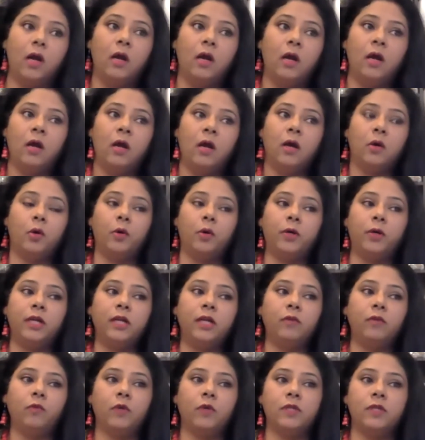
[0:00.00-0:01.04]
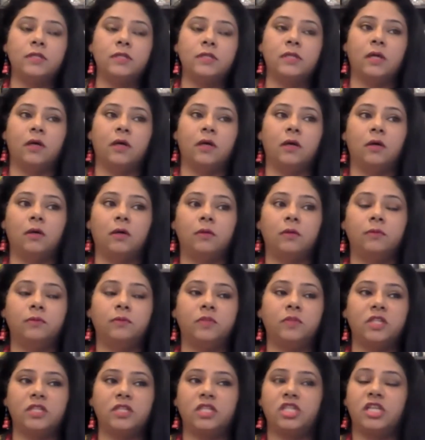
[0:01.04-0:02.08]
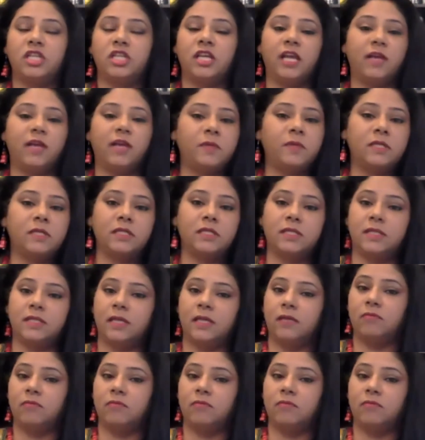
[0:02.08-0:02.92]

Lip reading: Corinne was just, she gave me just that,